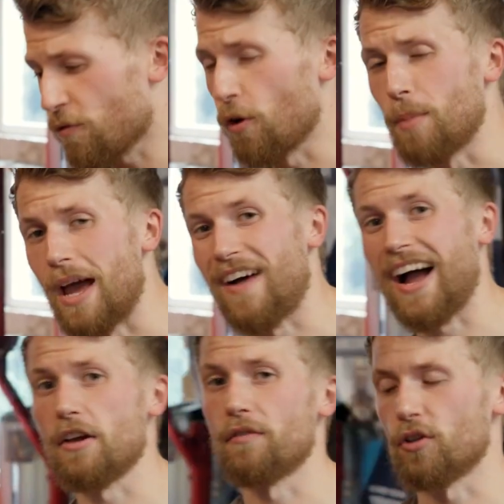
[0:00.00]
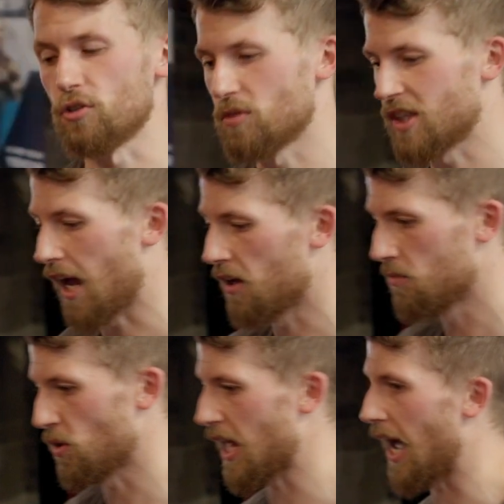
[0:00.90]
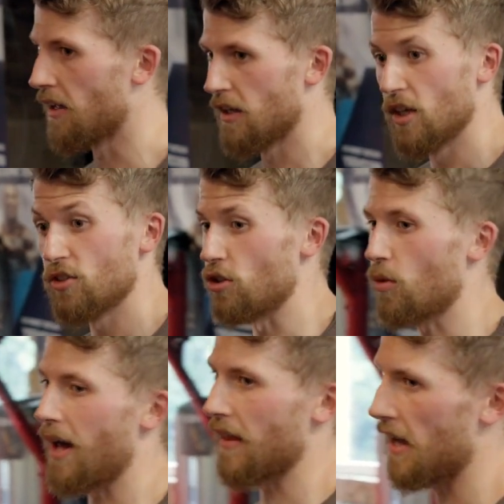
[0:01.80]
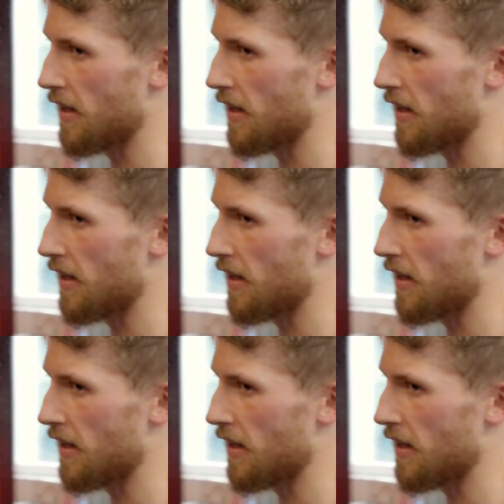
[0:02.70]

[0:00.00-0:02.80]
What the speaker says: for a bit of a higher volume set. But yeah, do quite like